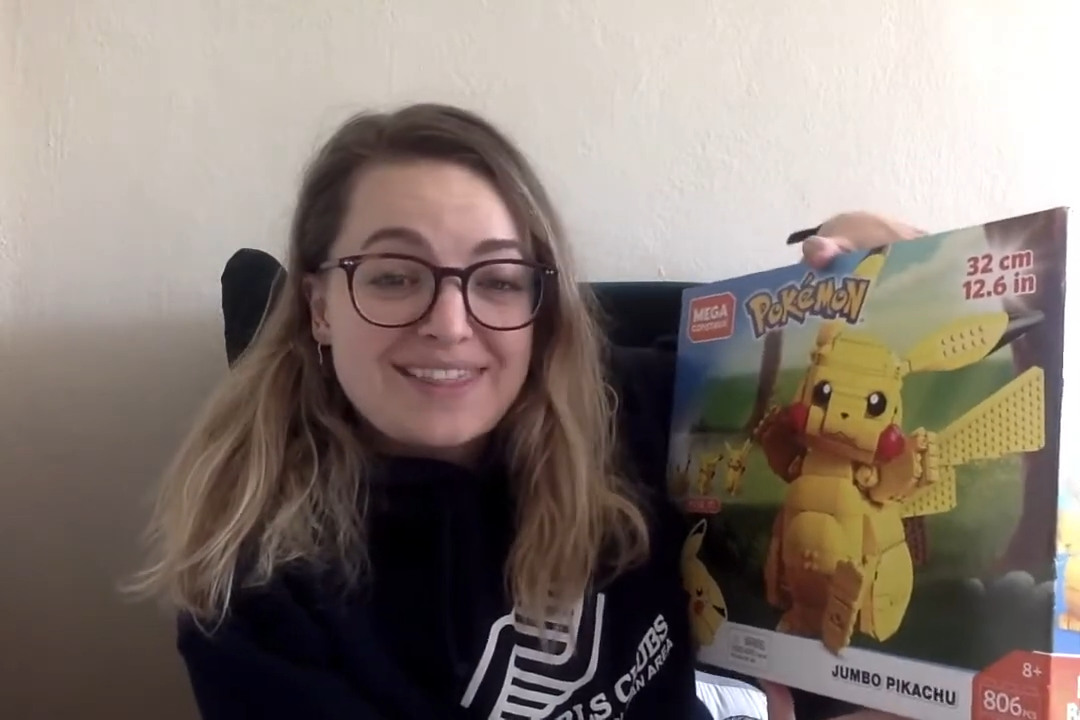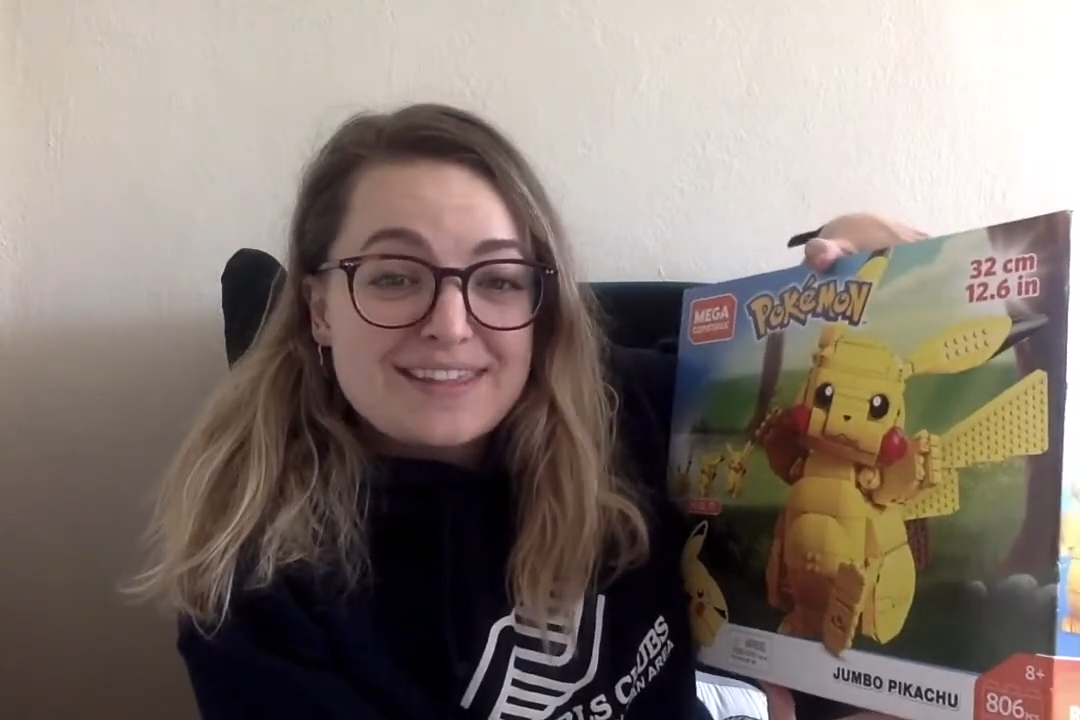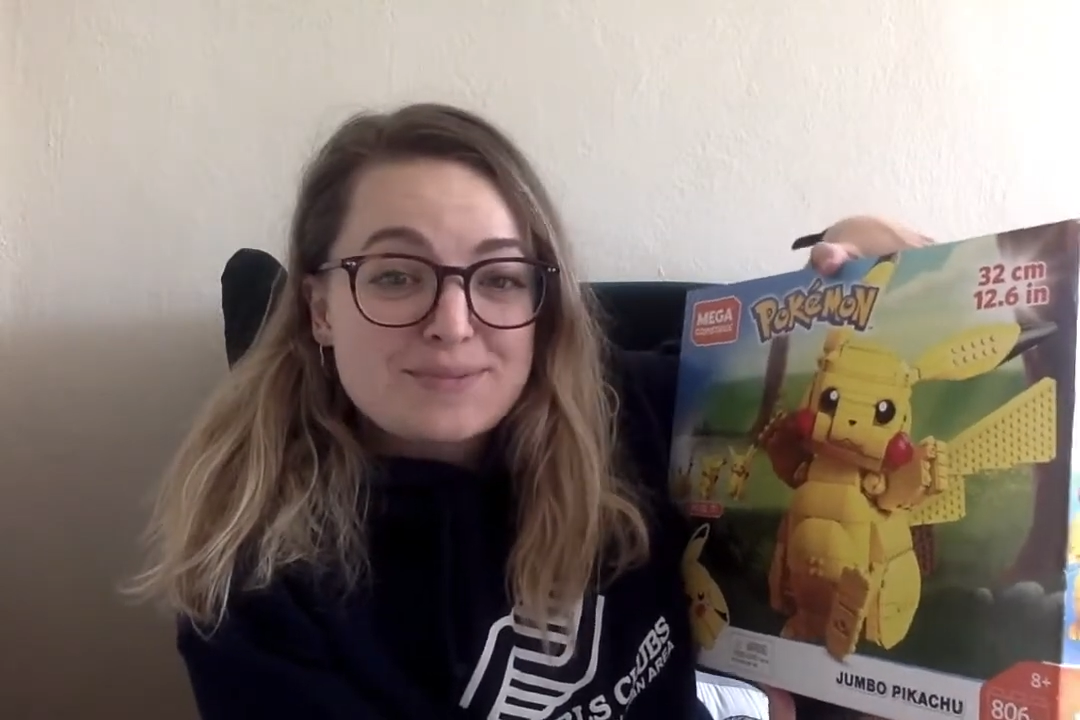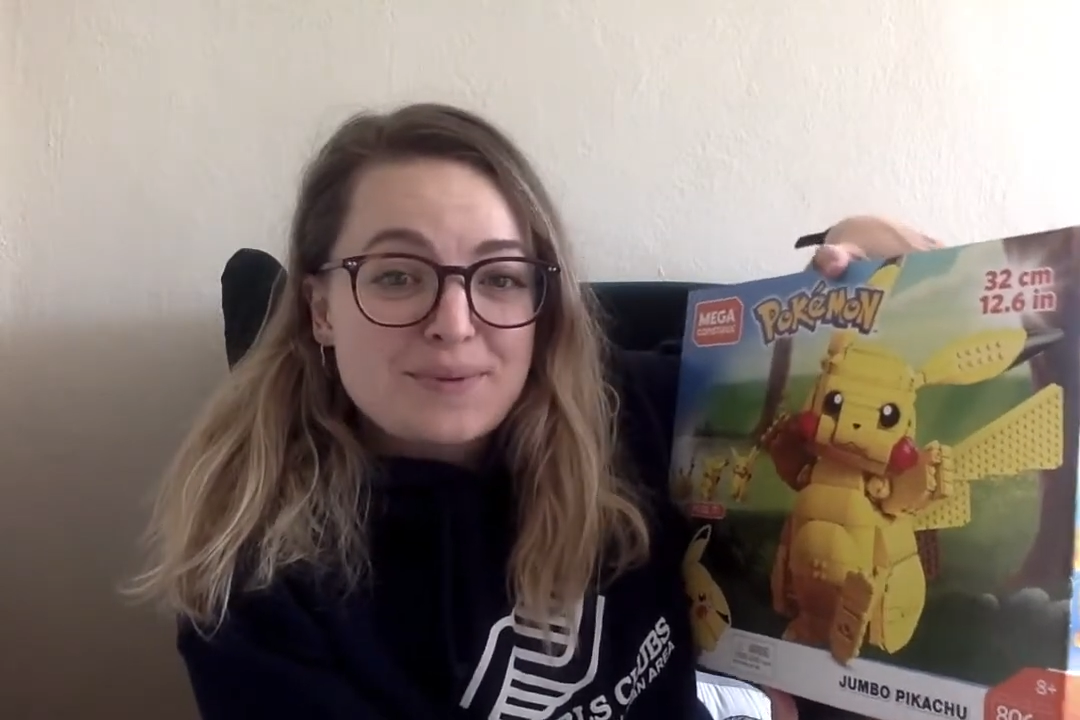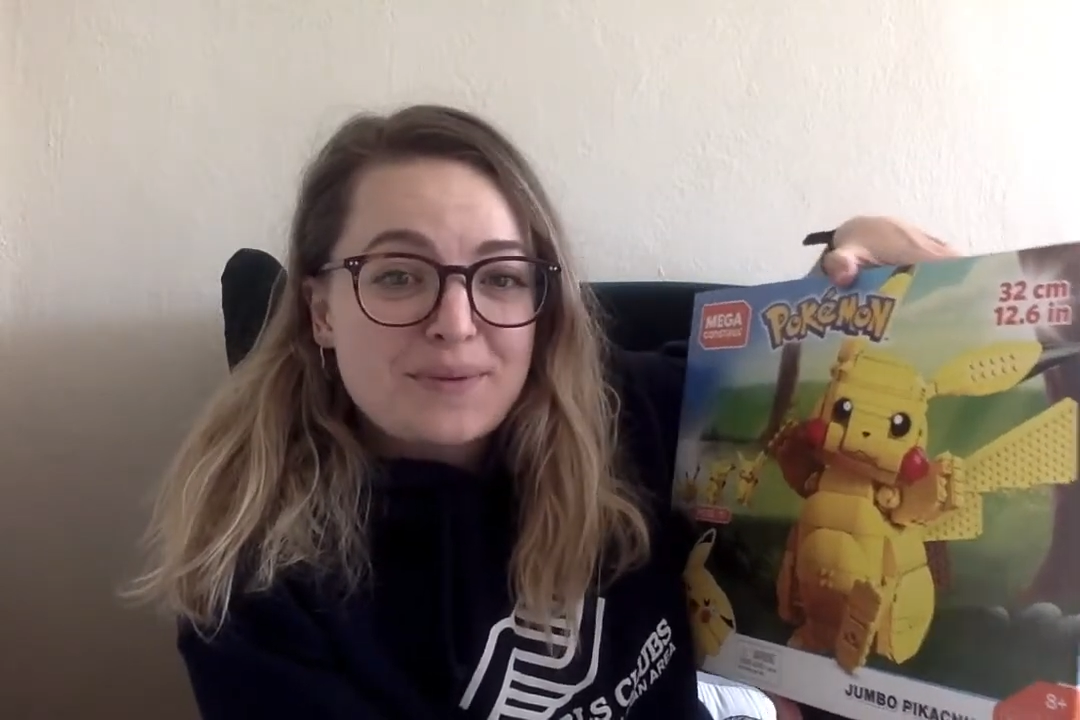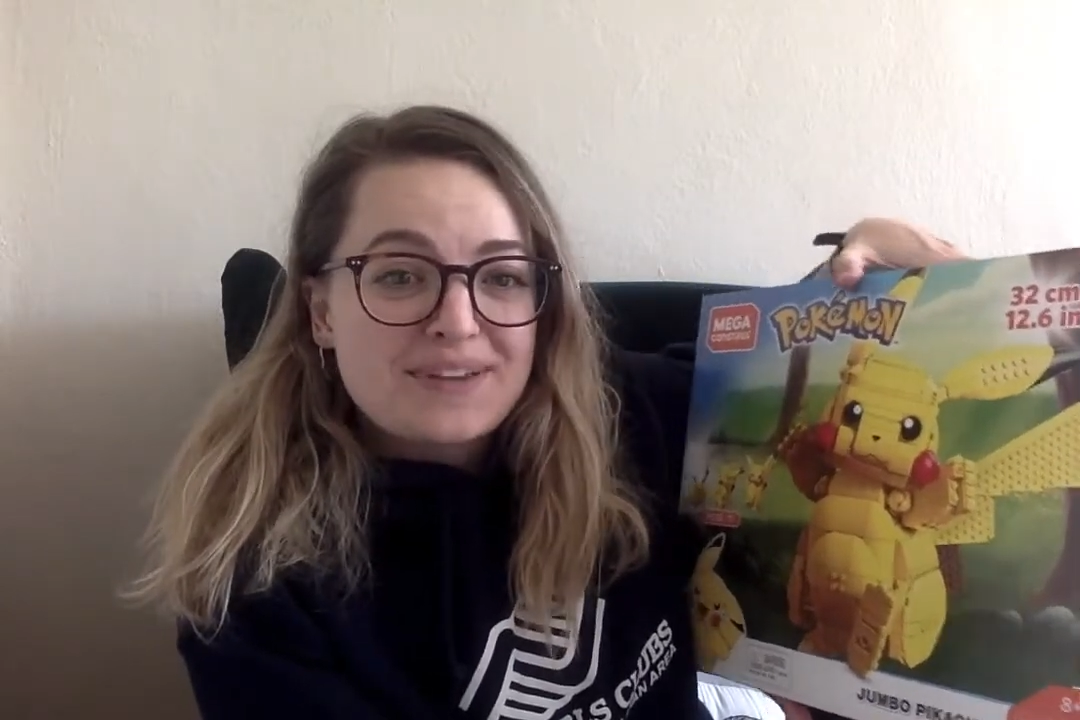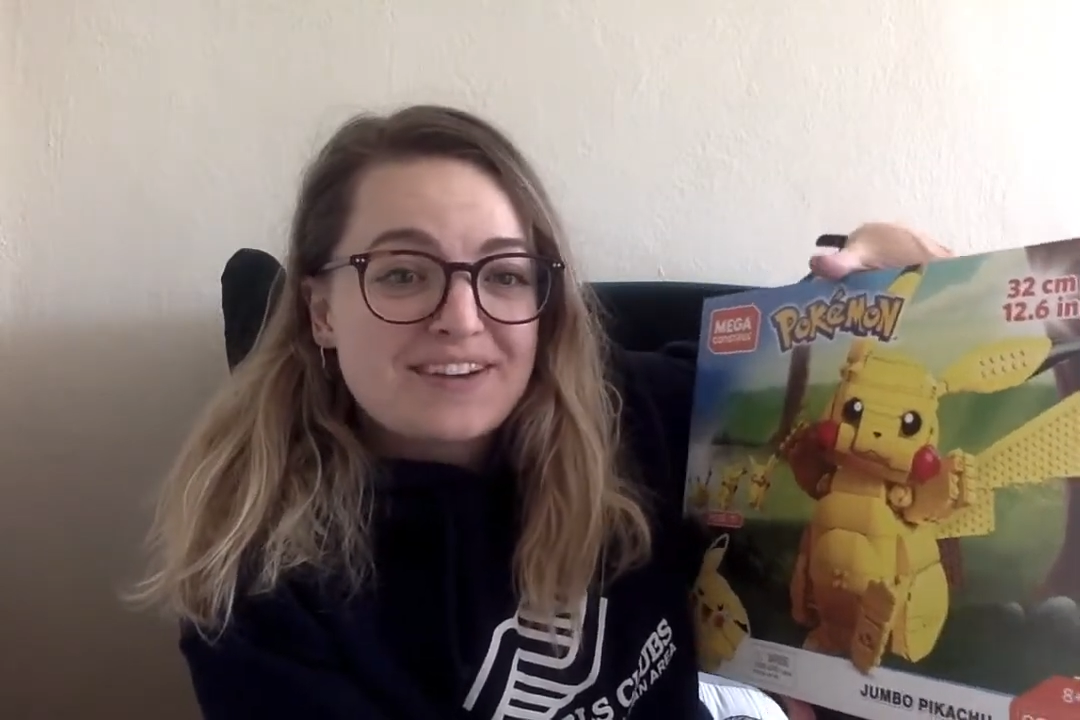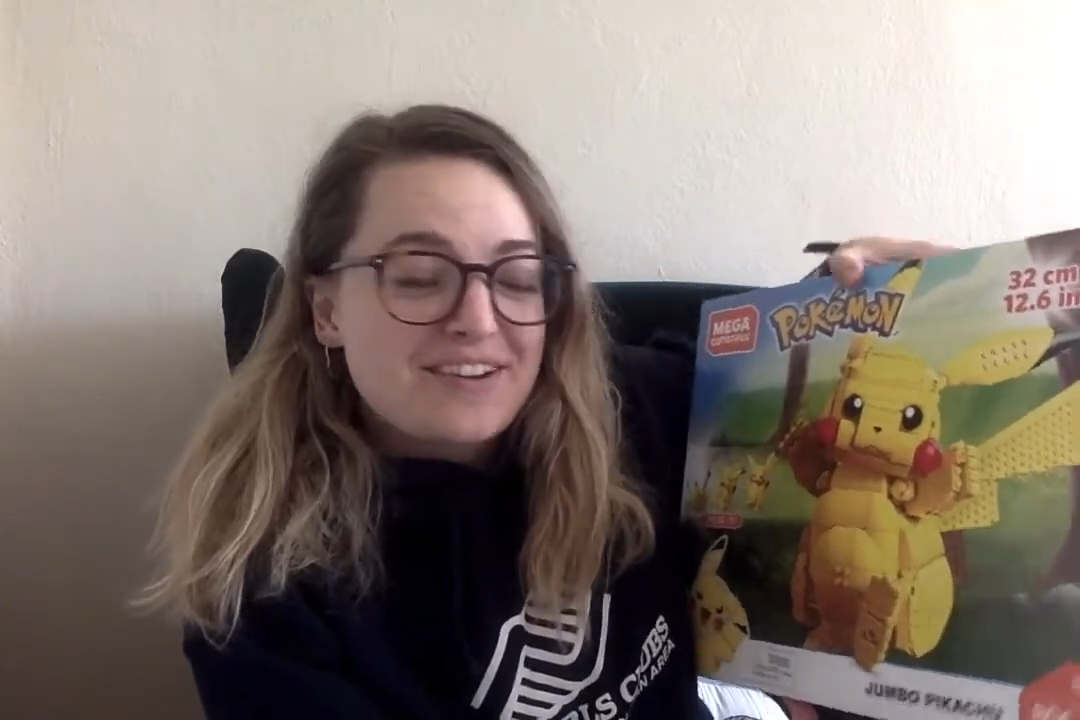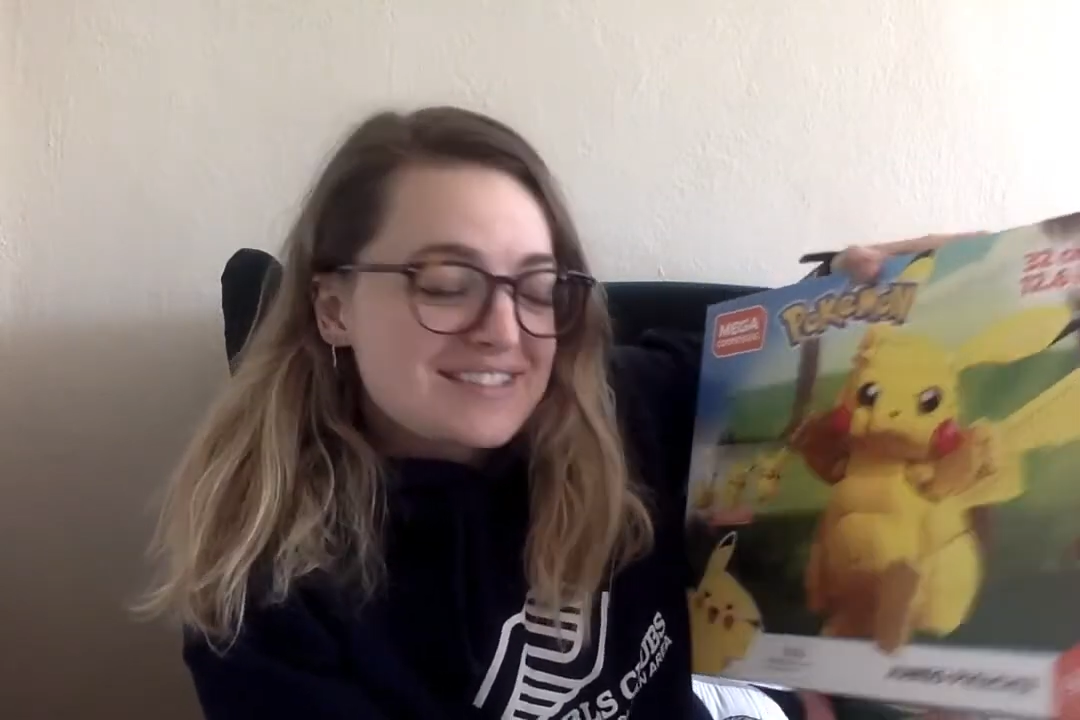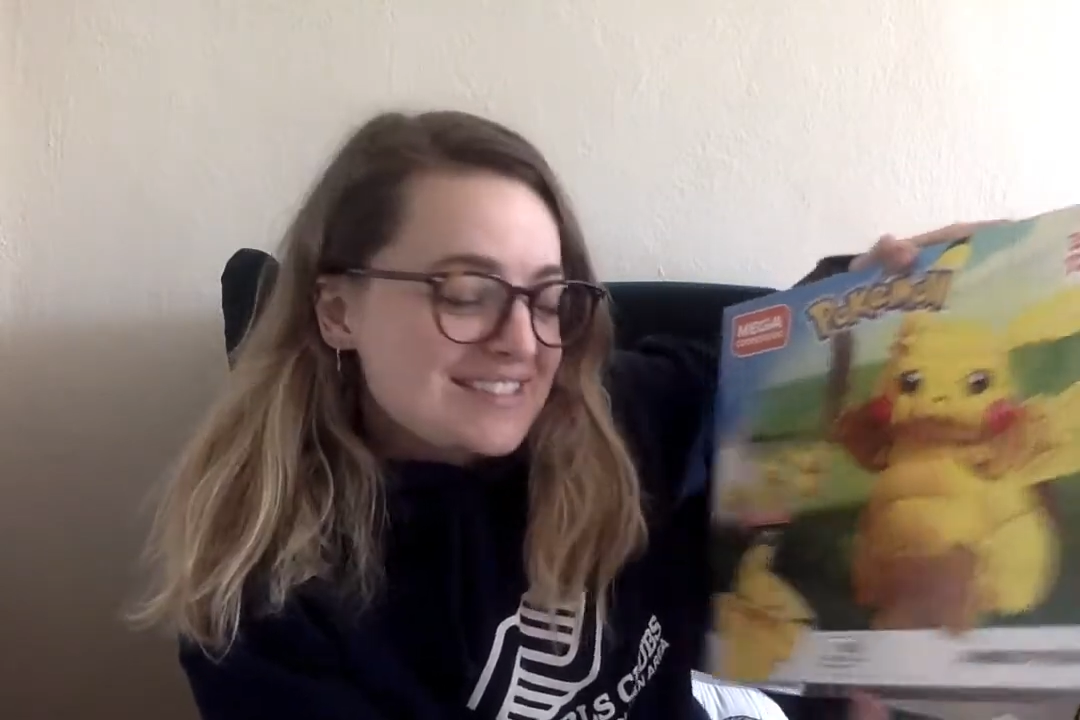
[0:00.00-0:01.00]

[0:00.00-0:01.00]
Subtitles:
and this way we can all